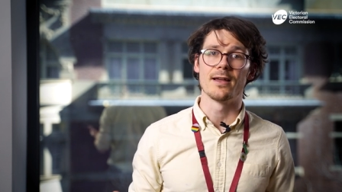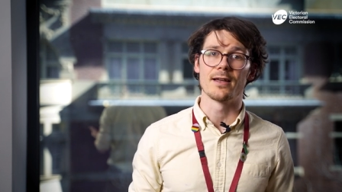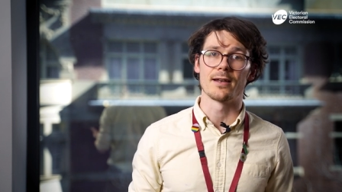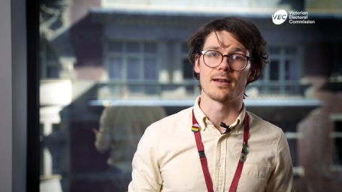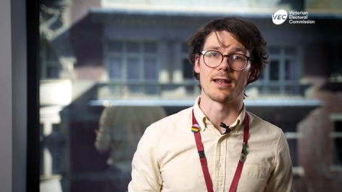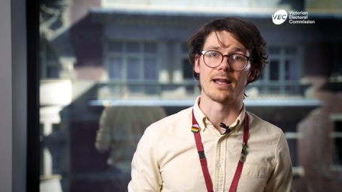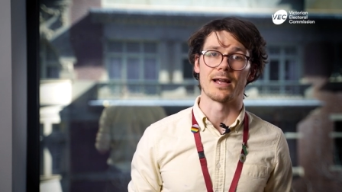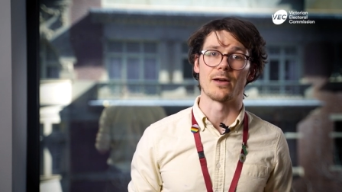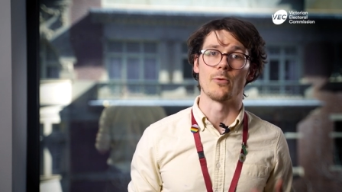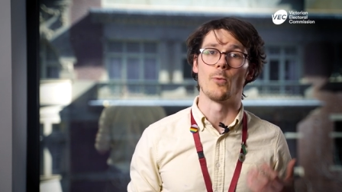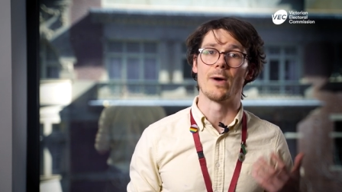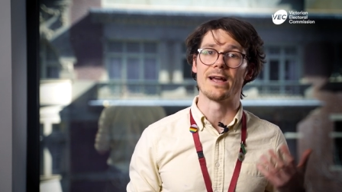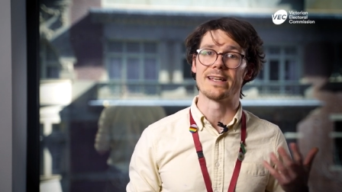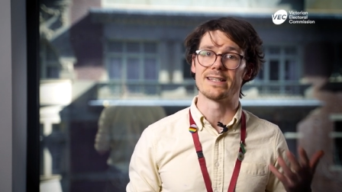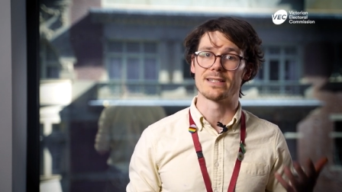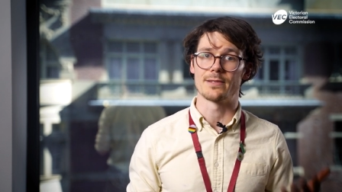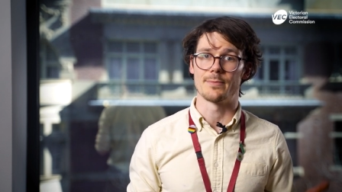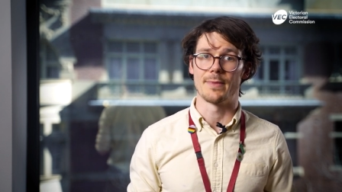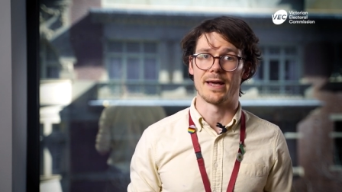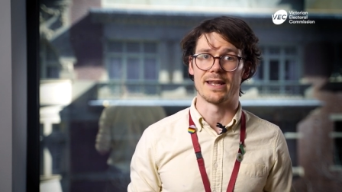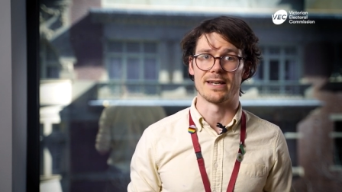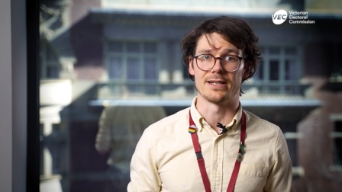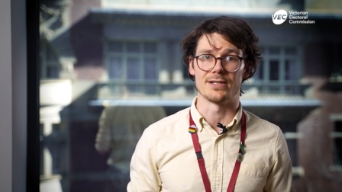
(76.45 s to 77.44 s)
like waste
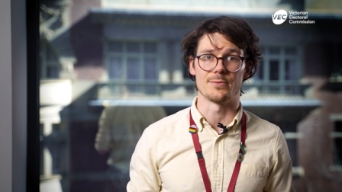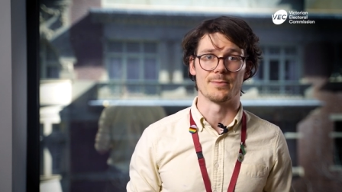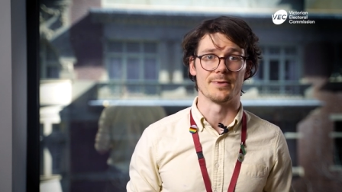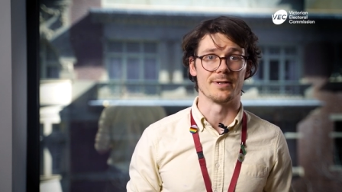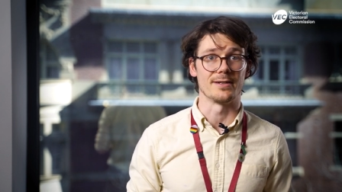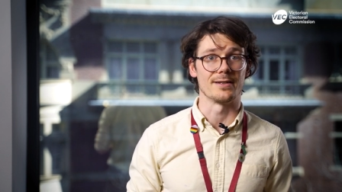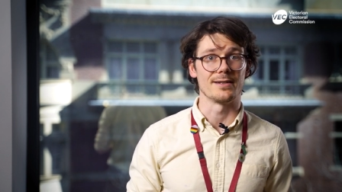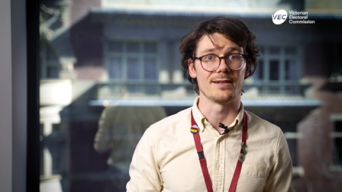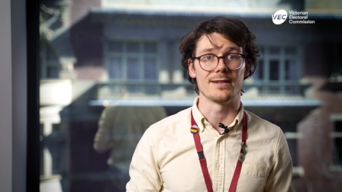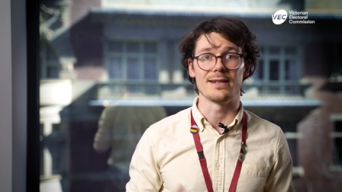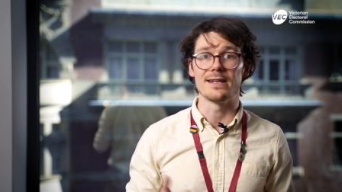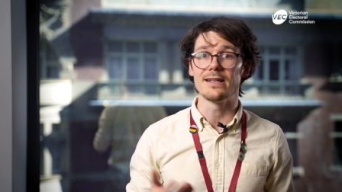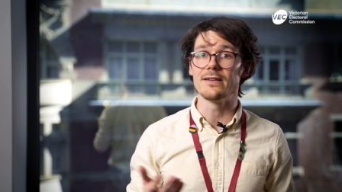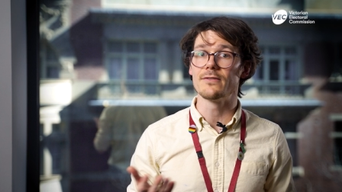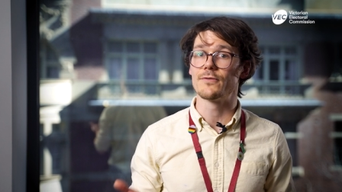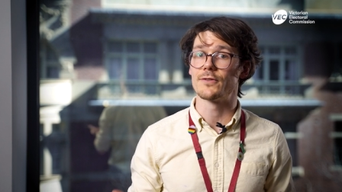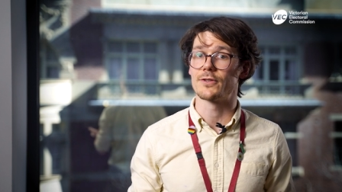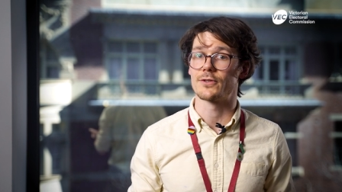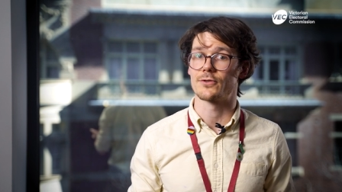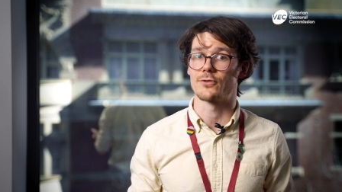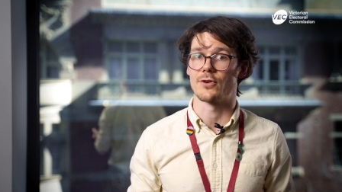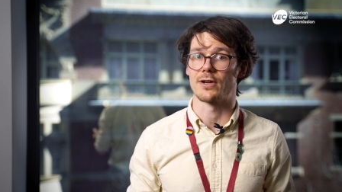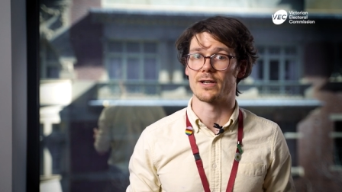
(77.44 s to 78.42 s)
management,
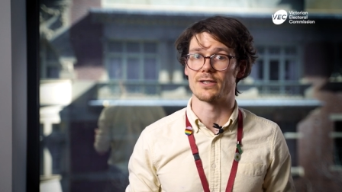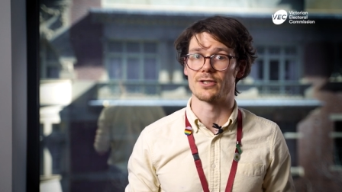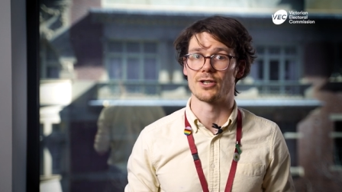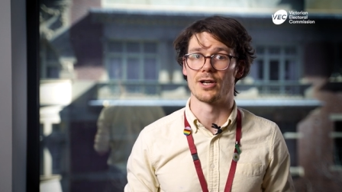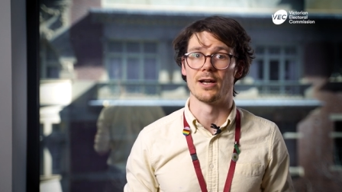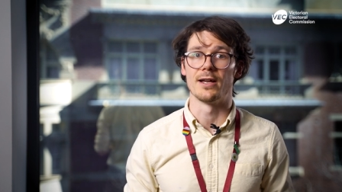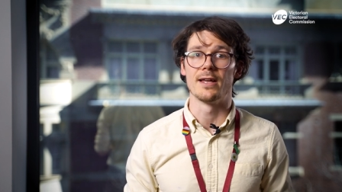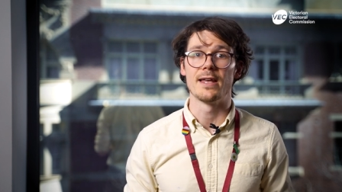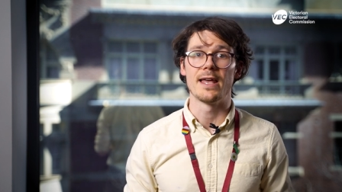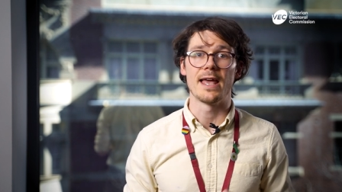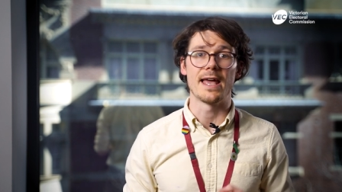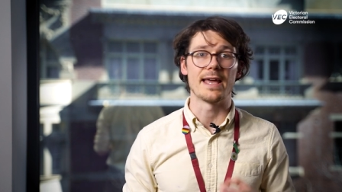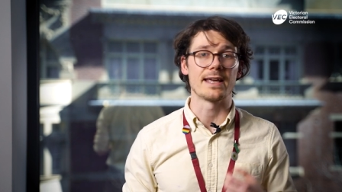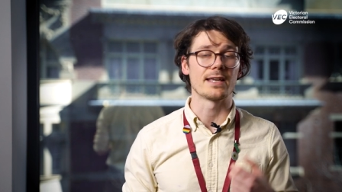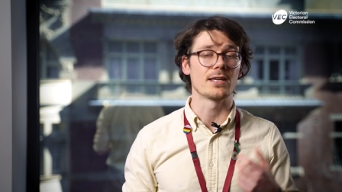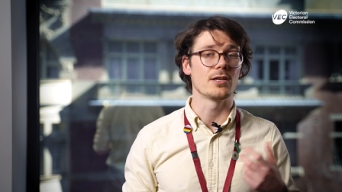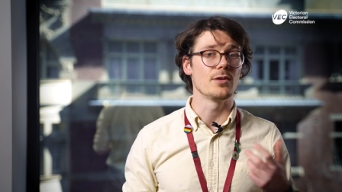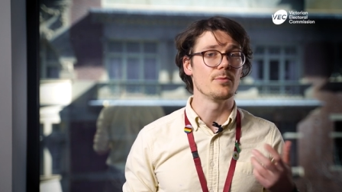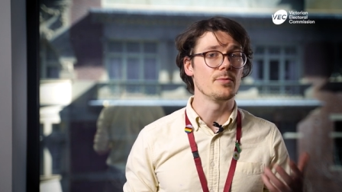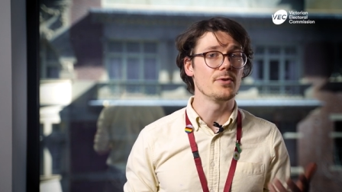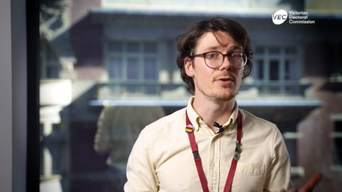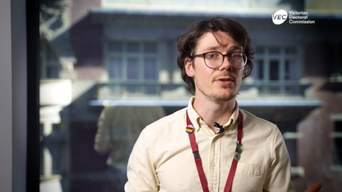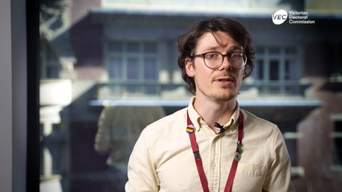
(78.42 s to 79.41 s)
infrastructure, and
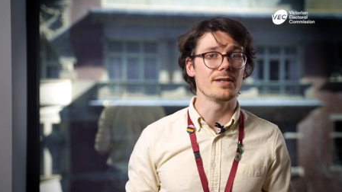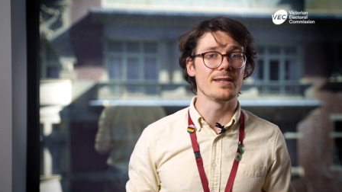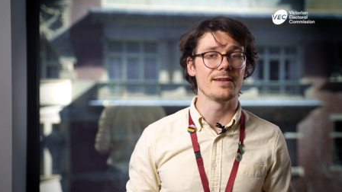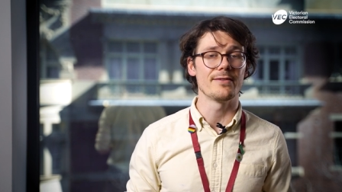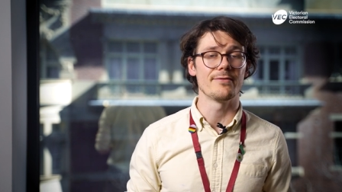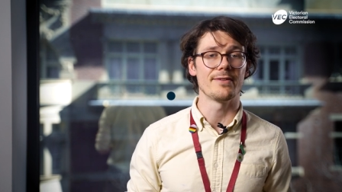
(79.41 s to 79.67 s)
community